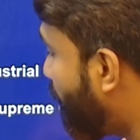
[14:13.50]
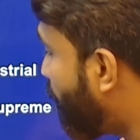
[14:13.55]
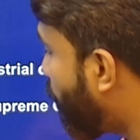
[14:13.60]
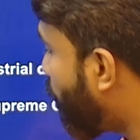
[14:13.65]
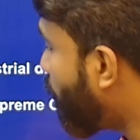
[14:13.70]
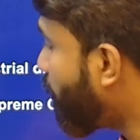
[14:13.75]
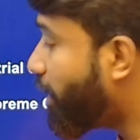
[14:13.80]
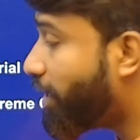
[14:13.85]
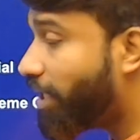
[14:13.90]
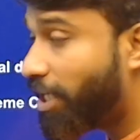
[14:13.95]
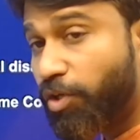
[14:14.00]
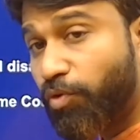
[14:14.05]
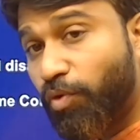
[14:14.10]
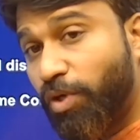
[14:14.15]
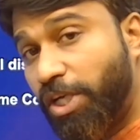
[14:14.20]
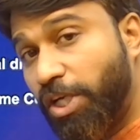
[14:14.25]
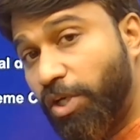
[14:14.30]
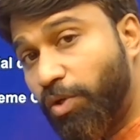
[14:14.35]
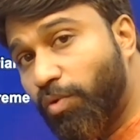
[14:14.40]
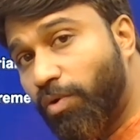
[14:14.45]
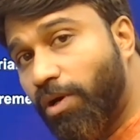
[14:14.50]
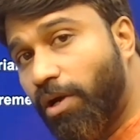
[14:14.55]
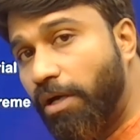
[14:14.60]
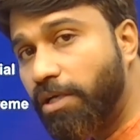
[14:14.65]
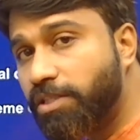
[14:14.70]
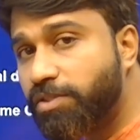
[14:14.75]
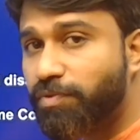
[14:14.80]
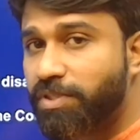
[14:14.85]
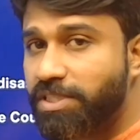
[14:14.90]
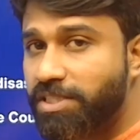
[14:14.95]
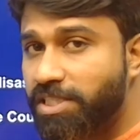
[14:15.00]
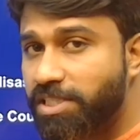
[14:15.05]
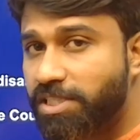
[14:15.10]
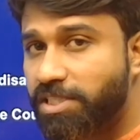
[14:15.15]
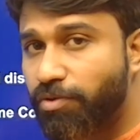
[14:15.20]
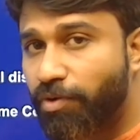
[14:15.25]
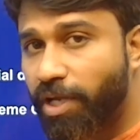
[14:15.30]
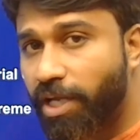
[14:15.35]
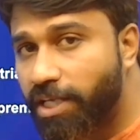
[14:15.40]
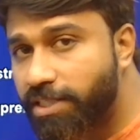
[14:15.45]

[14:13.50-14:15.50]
14 and 22 clause 1, just now I have